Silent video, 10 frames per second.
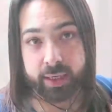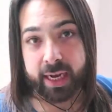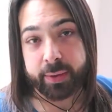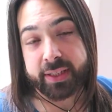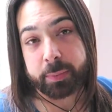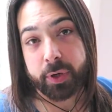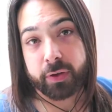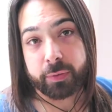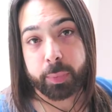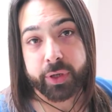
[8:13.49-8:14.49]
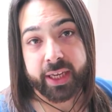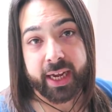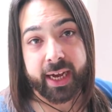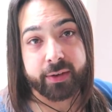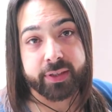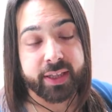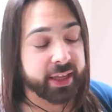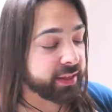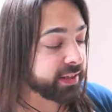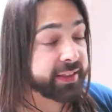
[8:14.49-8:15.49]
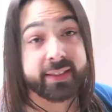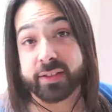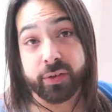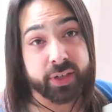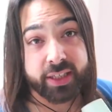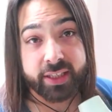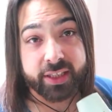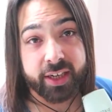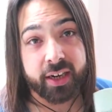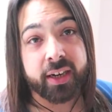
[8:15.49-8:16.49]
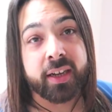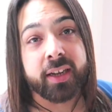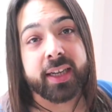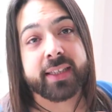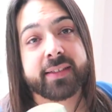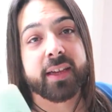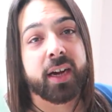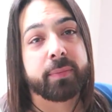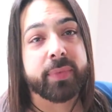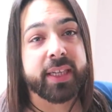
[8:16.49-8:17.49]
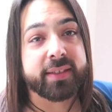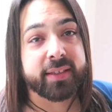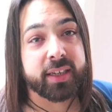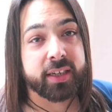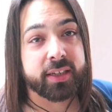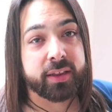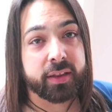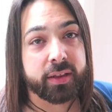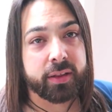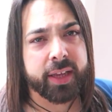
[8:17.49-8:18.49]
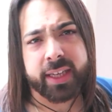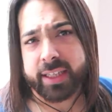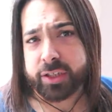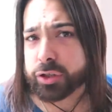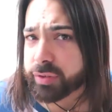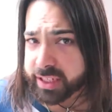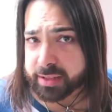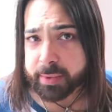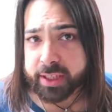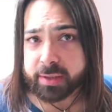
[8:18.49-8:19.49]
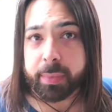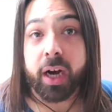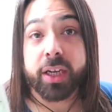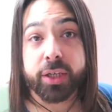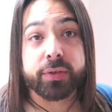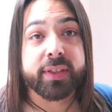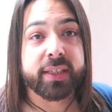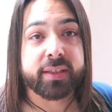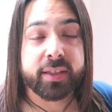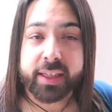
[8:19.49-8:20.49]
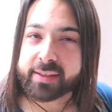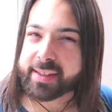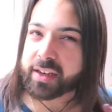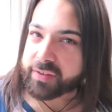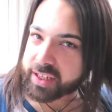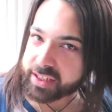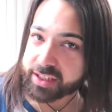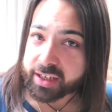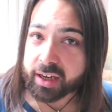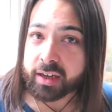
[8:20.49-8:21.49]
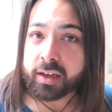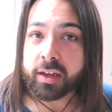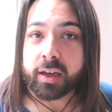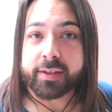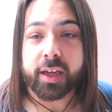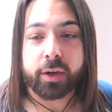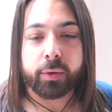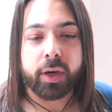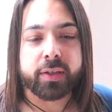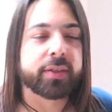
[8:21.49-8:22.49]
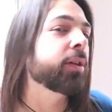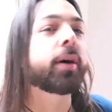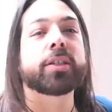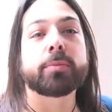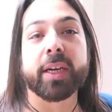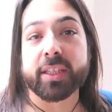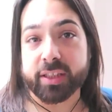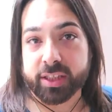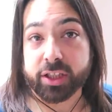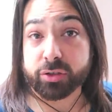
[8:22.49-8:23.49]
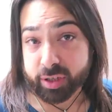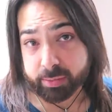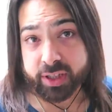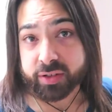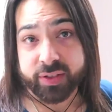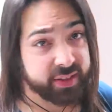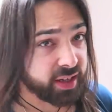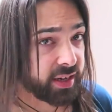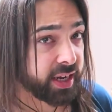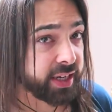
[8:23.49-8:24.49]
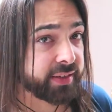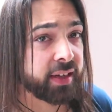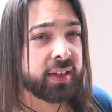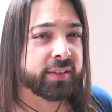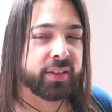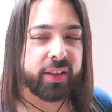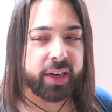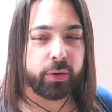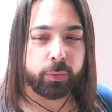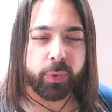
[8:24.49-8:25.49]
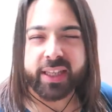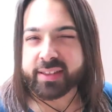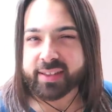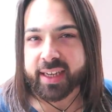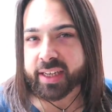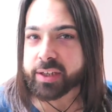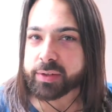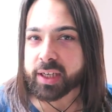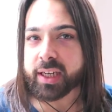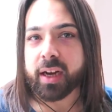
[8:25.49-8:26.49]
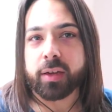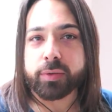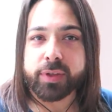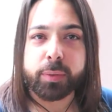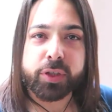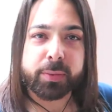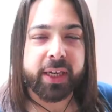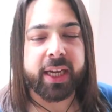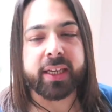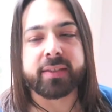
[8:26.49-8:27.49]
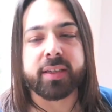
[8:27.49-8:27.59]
Now it's worth pointing out that this is not a conditioner. It's a thickening treatment, but I use it instead of the conditioner. So I do my conditioning treatments on Sundays. So then on Wednesday, usually, I'll also wash my hair.